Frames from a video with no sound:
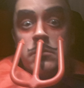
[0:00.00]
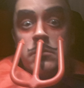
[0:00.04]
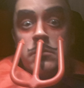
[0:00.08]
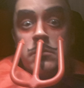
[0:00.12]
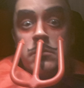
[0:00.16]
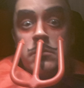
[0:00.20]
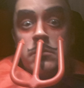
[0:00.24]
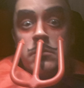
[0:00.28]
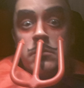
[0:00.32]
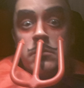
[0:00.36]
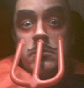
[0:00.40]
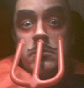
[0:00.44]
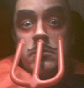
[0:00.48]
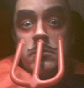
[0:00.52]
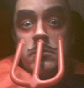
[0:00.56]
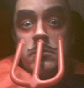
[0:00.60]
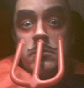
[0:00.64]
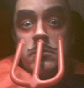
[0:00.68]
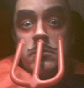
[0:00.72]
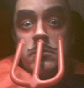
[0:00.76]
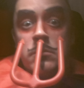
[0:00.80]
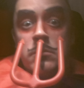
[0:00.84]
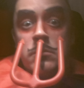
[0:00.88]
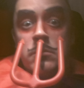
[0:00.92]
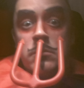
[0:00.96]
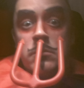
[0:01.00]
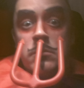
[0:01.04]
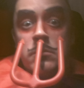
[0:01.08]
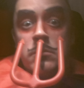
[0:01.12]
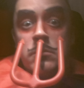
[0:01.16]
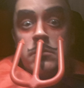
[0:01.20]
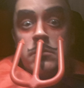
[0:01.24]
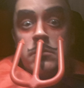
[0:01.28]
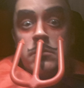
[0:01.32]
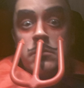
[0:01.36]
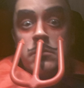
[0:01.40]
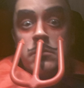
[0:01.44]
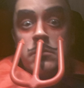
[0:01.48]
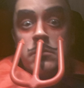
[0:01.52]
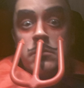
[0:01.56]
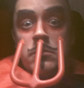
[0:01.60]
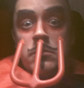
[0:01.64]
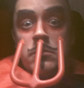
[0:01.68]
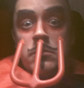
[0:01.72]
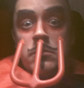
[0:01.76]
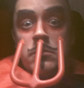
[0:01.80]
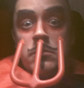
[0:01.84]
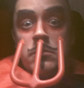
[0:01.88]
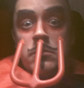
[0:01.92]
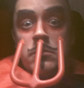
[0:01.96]

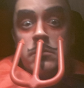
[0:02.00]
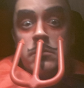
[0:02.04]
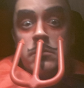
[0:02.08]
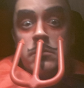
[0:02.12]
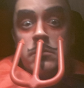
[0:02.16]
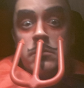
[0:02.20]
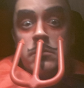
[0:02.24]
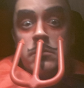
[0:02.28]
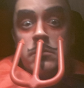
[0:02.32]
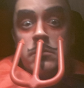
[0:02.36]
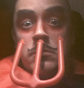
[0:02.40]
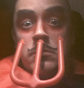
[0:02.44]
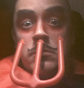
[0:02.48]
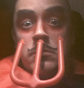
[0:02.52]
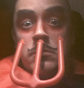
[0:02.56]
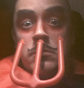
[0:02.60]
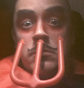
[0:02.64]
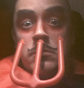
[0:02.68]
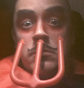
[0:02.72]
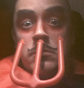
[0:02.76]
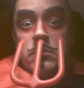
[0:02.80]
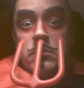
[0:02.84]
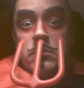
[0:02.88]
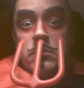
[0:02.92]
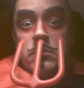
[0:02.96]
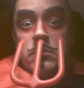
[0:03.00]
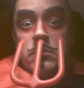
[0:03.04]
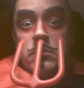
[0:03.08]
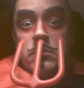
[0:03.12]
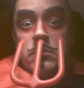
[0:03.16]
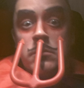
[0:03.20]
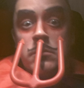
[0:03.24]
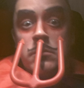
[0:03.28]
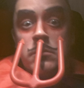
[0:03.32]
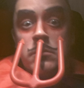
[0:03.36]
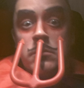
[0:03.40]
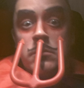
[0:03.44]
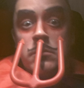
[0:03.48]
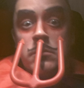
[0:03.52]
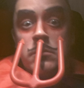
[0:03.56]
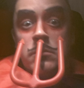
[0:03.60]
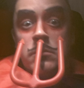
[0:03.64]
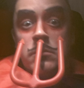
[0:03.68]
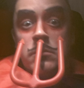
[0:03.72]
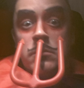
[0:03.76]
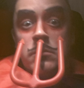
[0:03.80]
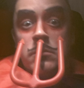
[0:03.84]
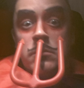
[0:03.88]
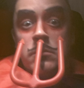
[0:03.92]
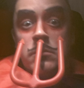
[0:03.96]

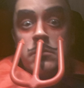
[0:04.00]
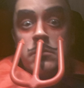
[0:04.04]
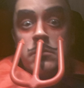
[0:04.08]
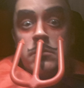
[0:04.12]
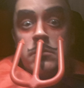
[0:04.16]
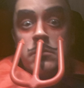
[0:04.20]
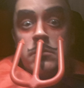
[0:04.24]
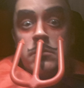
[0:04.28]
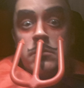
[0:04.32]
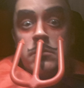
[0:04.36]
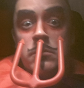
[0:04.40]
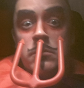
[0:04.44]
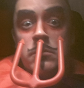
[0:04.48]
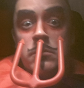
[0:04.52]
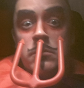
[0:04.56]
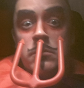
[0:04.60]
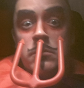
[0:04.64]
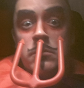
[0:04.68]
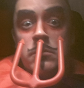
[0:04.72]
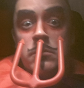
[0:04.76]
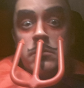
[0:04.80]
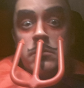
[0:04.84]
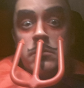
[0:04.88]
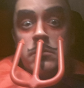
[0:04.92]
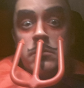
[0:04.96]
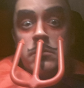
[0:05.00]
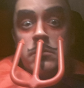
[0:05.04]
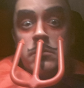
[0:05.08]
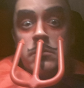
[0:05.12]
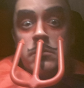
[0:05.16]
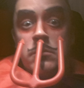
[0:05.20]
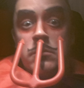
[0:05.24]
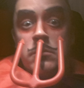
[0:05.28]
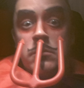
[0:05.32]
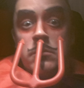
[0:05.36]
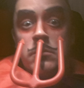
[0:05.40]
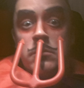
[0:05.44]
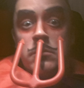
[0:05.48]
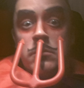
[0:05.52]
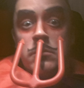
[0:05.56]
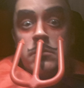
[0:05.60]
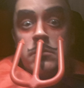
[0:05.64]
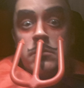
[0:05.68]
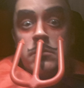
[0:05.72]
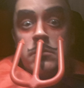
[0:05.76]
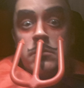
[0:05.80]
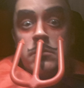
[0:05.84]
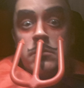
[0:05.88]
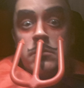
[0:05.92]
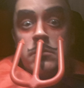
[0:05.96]

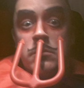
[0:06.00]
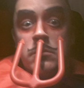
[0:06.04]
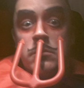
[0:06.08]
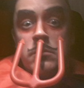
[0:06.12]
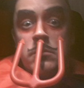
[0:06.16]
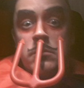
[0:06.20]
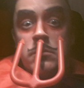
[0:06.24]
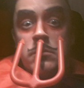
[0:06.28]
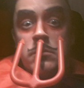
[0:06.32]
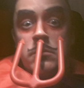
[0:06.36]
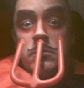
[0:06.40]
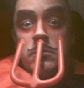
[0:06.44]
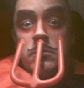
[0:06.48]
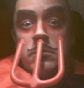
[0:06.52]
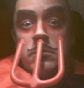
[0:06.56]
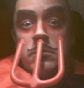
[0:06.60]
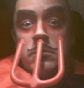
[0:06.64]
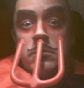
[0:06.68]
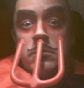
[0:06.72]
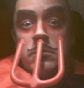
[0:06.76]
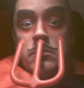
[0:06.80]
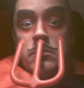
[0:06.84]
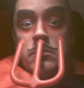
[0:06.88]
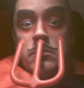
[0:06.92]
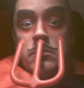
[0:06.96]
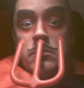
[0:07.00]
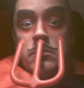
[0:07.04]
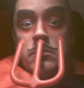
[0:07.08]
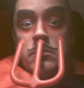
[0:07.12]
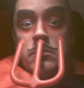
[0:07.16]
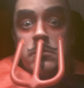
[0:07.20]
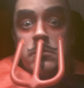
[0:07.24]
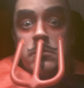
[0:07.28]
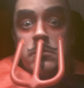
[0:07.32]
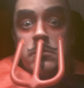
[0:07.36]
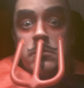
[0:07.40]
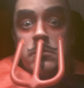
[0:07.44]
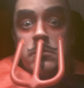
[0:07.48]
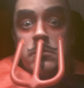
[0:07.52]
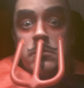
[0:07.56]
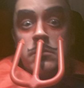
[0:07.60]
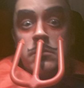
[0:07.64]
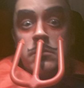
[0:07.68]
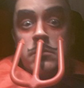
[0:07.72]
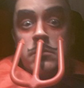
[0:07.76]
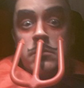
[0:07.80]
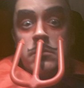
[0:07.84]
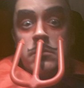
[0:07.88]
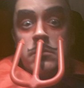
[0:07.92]
The face doesn't move, so there is nothing to read.